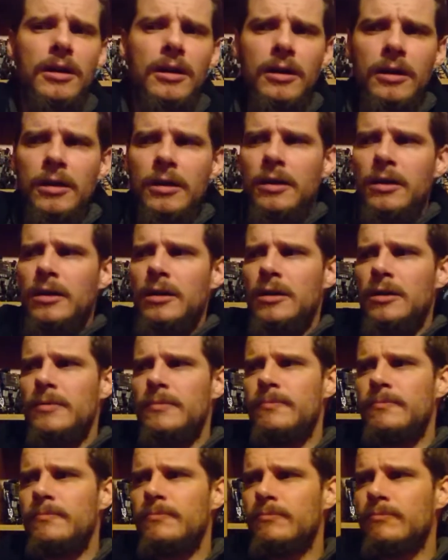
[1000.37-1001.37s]

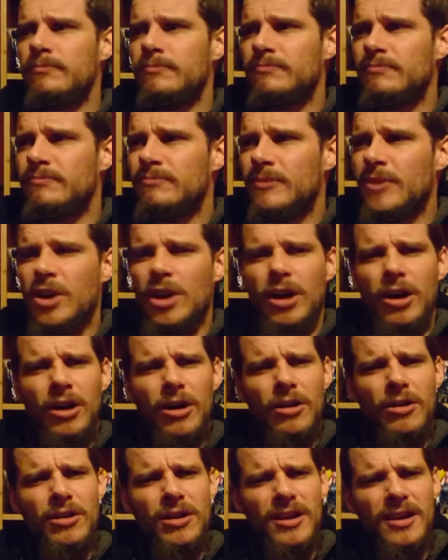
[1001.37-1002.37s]

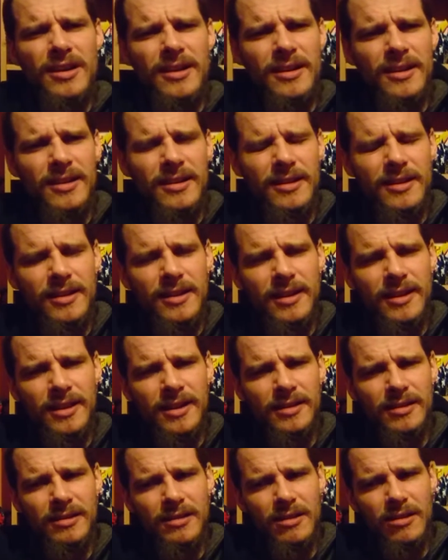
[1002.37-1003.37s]
Cog,
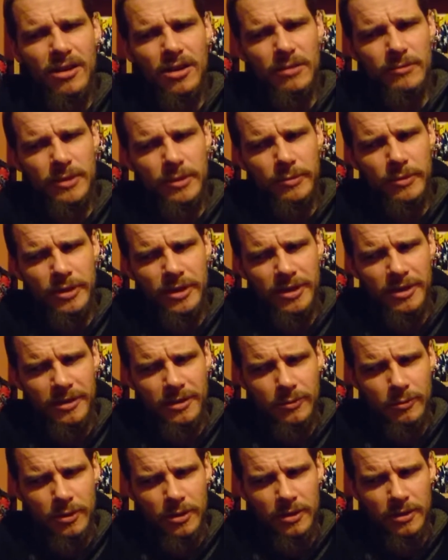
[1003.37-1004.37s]
and I can't remember the
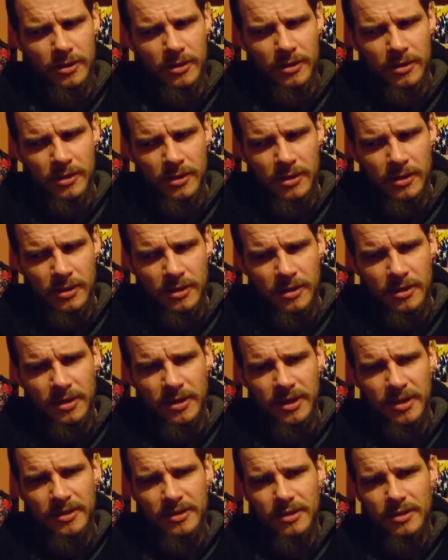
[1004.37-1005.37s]
other one.
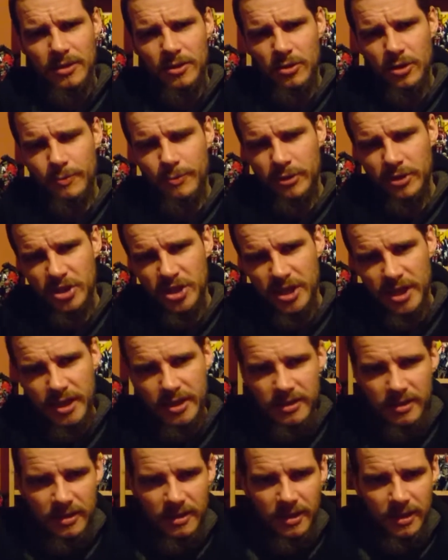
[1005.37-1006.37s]
Is the Triple
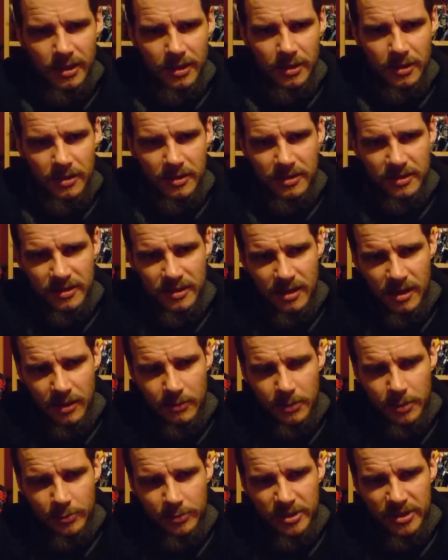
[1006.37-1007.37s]
Changer Deluxe. Can't
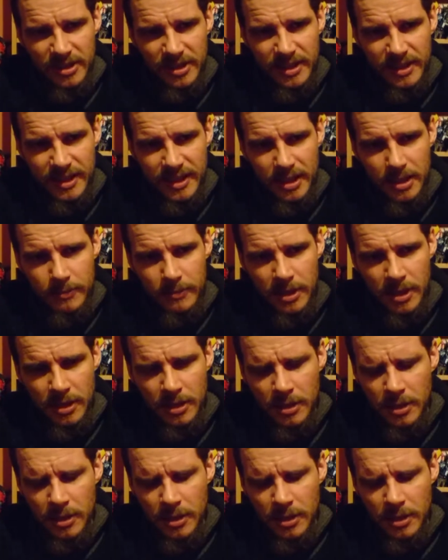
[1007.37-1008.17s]
remember his name.